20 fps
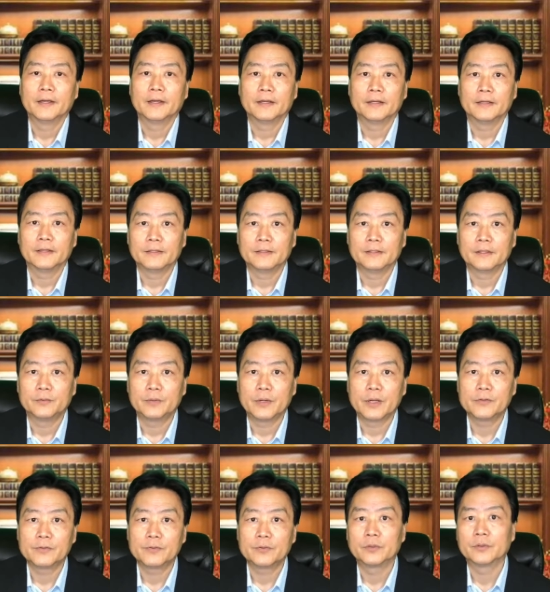in the
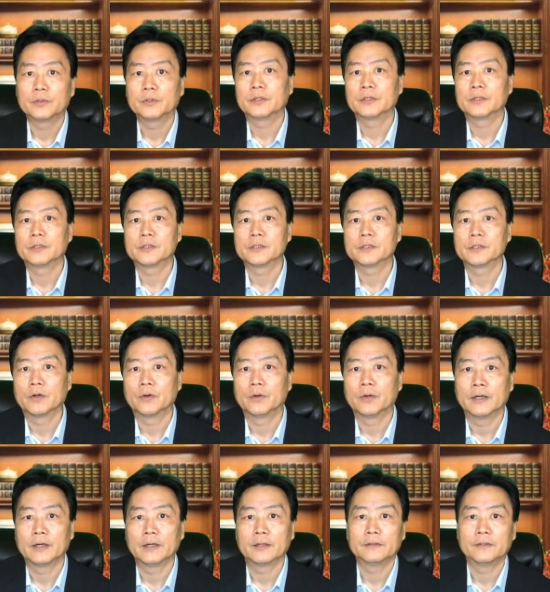restroom, because
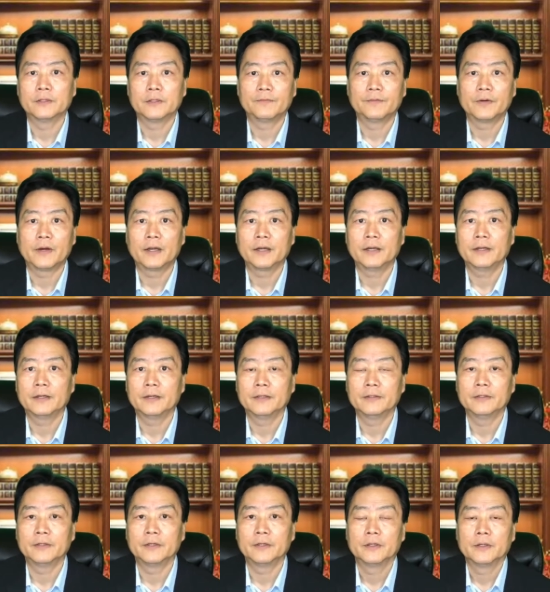the fire
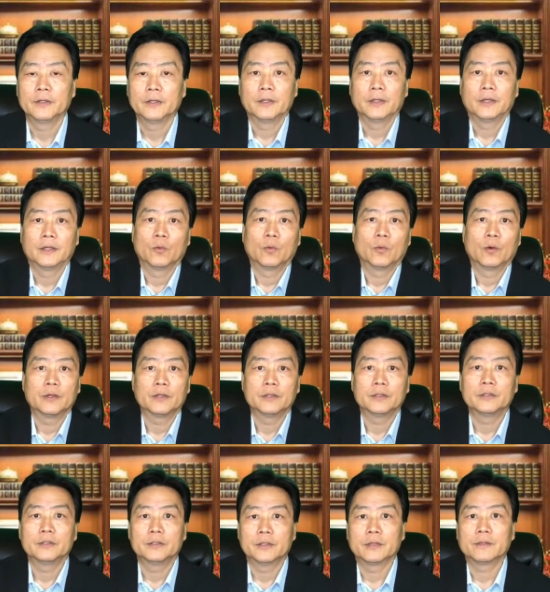and the
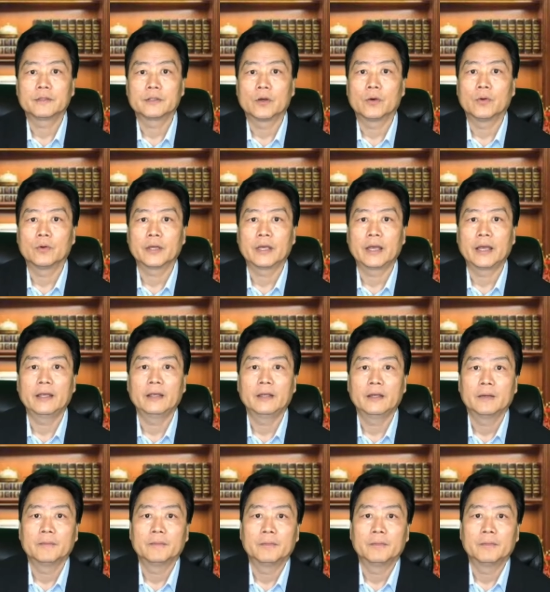water, that's okay,